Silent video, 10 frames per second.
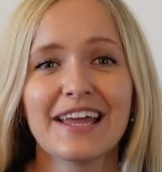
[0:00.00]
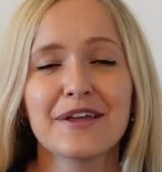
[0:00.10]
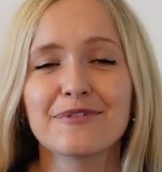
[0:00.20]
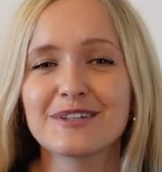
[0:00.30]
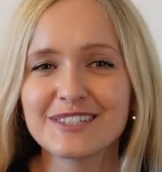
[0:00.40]

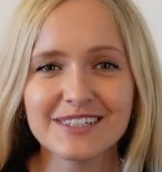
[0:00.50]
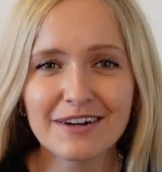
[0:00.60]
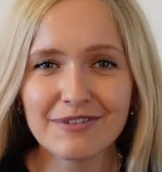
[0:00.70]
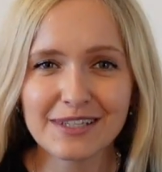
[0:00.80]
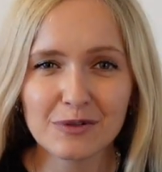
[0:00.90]
If you still
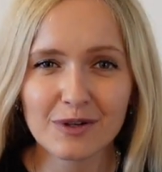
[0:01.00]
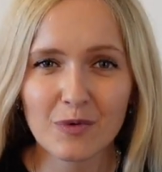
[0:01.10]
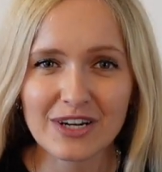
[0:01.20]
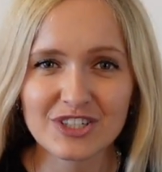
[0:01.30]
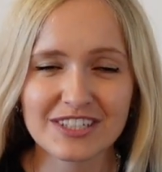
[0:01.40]
have any
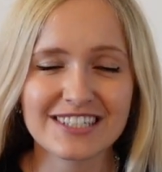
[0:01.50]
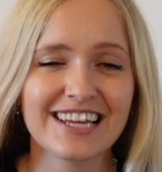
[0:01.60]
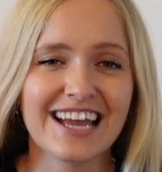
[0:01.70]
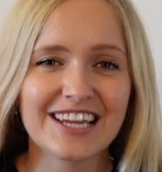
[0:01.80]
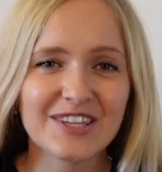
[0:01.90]
questions,
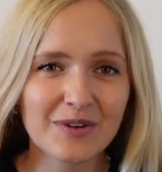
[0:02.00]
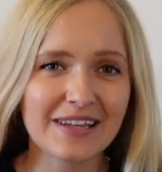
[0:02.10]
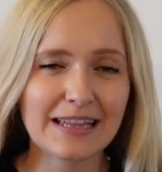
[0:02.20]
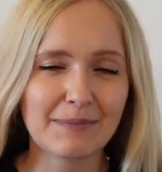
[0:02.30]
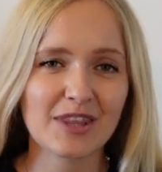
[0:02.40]
you can
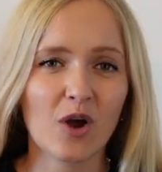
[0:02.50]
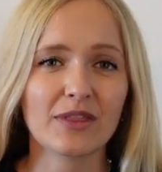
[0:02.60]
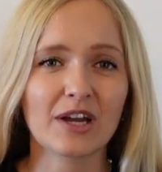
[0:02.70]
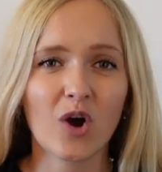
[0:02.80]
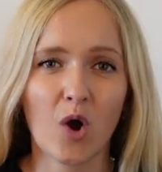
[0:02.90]
let me know in
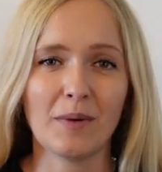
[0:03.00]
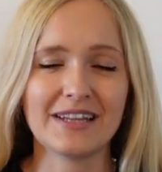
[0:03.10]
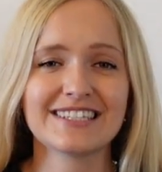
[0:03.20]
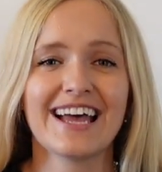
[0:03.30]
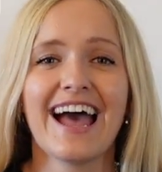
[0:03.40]
the
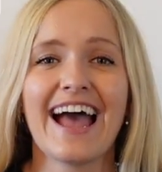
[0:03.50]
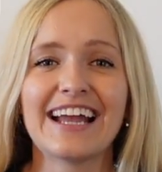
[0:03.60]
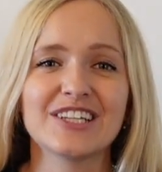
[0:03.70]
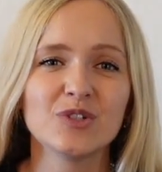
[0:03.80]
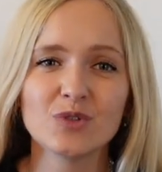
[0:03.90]
comments,
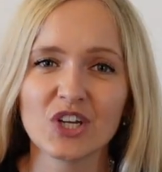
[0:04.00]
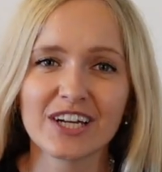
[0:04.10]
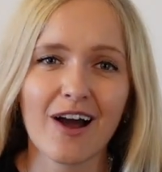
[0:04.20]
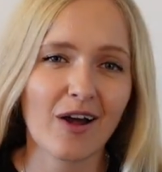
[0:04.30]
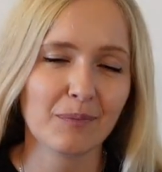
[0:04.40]
and do
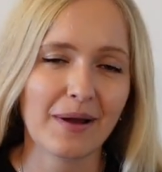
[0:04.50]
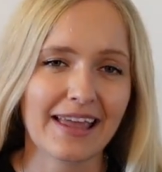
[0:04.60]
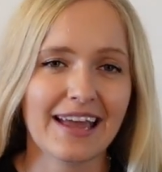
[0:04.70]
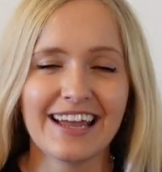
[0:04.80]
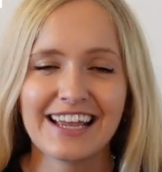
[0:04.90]
check out my
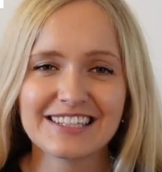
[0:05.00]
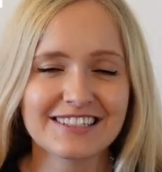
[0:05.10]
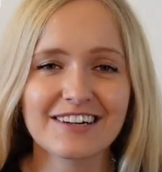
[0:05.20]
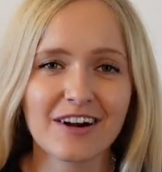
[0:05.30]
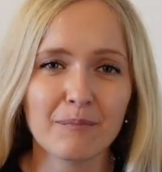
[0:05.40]

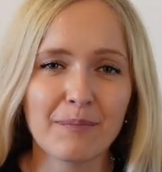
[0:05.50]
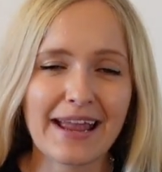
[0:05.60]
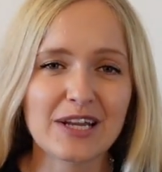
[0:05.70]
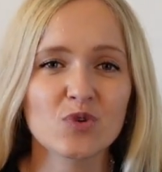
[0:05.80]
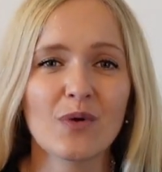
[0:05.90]
Instagram
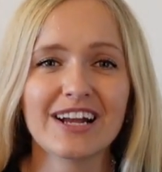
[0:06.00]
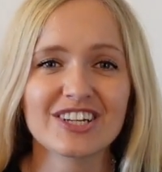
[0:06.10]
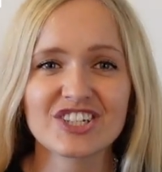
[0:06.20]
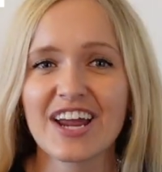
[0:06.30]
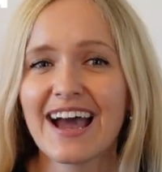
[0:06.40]
page where I
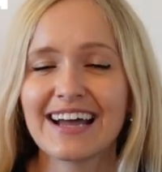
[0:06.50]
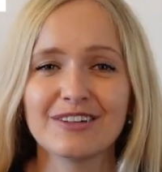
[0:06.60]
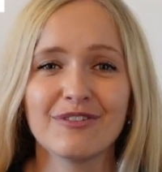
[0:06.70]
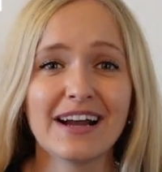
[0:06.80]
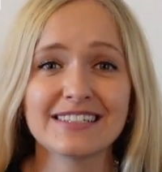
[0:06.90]
share
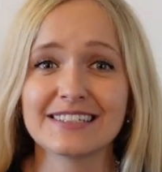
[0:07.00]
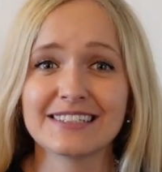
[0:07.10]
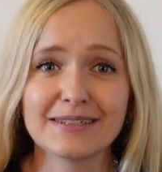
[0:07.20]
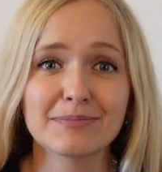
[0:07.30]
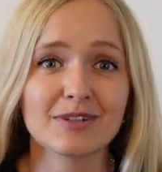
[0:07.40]
advice and
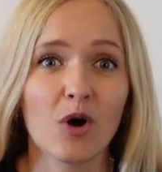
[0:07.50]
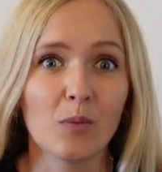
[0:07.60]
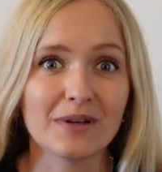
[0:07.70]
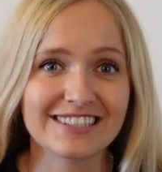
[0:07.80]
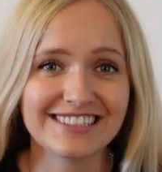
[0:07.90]
tips
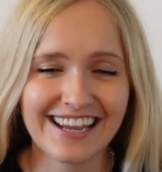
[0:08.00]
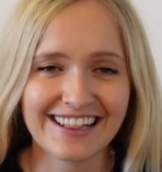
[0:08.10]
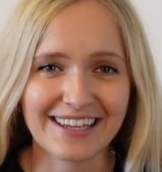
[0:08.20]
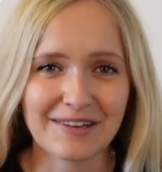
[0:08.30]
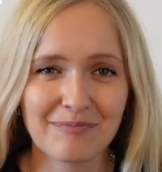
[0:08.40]
almost
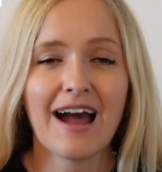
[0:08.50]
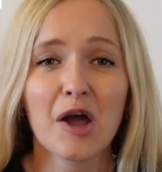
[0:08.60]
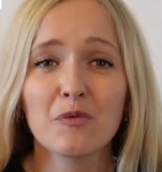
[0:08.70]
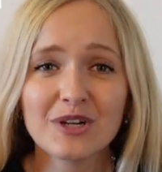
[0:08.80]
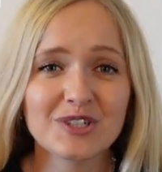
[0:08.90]
daily.
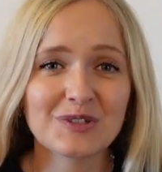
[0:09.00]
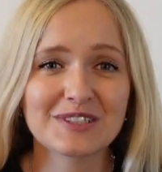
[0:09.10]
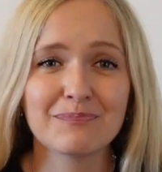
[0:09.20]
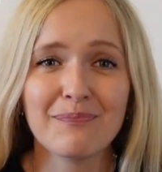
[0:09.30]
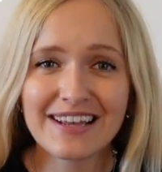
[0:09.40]
I wish you
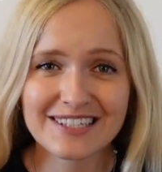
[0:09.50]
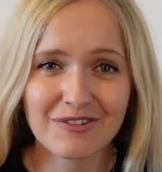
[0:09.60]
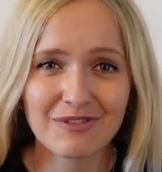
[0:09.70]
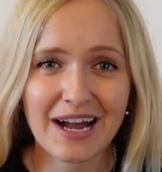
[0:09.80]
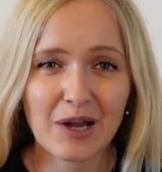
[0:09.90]
the best
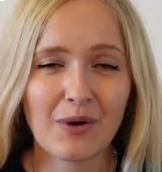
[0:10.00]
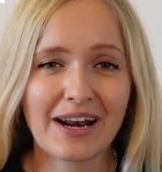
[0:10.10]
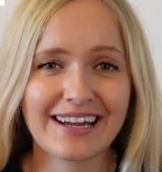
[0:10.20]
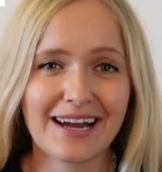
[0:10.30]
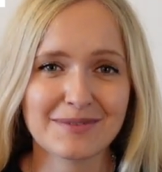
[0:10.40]
of luck when
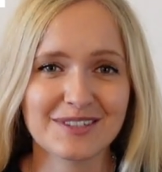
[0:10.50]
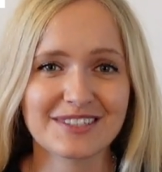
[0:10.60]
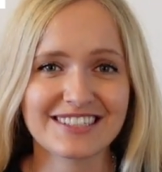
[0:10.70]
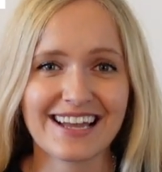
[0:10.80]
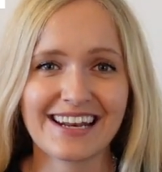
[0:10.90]
it comes to
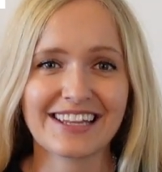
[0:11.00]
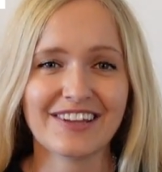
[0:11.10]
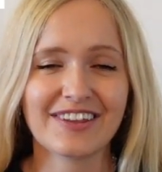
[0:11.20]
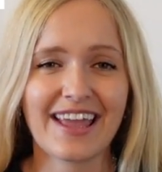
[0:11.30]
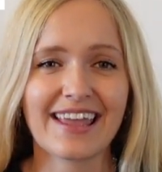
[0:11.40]
studying in
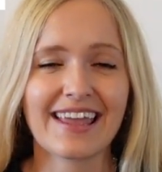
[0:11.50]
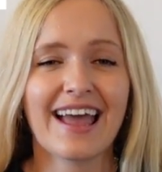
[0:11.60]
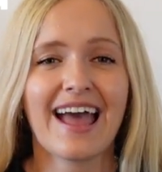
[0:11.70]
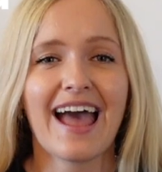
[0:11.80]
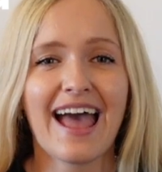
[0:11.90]
UK,
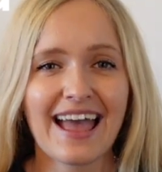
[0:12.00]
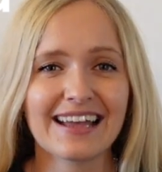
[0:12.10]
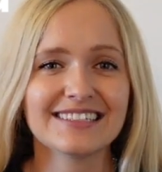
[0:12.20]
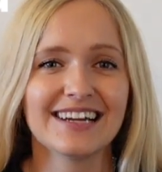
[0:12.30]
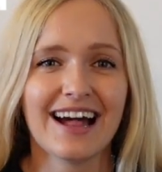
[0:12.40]

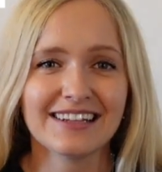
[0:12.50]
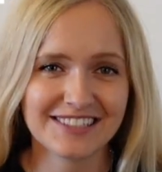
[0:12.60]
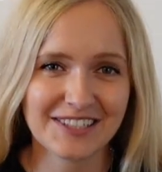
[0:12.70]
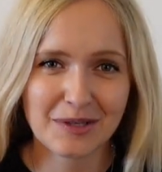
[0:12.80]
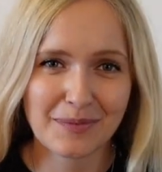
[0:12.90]
and I'll
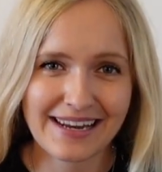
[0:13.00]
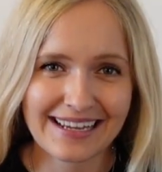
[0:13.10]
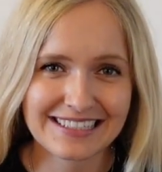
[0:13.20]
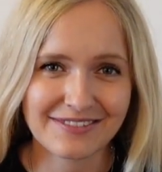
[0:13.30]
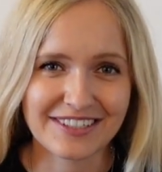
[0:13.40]
see you in my
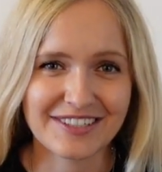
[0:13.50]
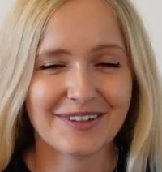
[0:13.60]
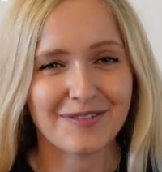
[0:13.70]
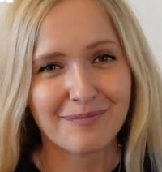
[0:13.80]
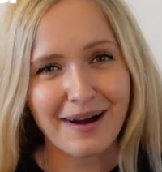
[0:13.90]
next video.
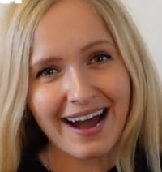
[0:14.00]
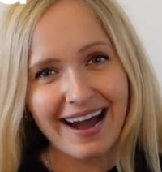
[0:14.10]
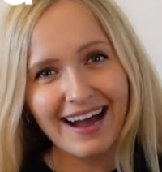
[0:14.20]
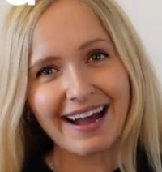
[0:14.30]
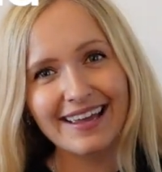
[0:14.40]

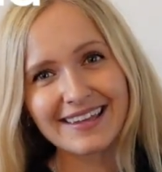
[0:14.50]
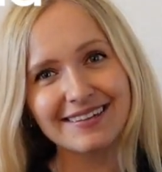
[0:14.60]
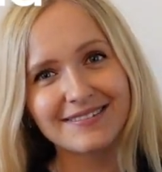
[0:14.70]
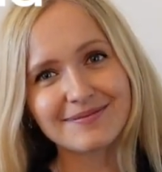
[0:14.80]
Bye!